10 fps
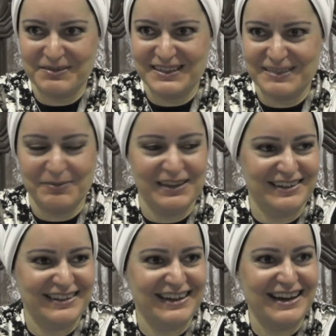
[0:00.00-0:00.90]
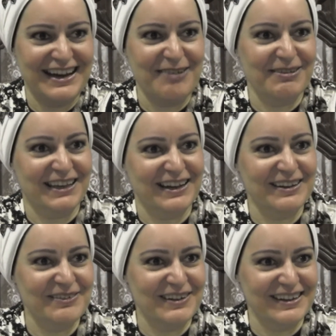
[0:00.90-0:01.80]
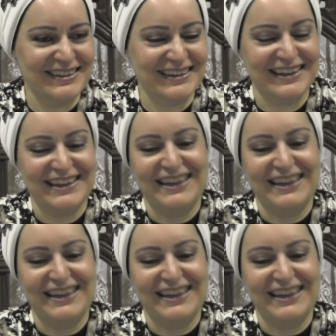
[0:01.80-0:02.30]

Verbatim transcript: this billionaire, and now he cannot do anything.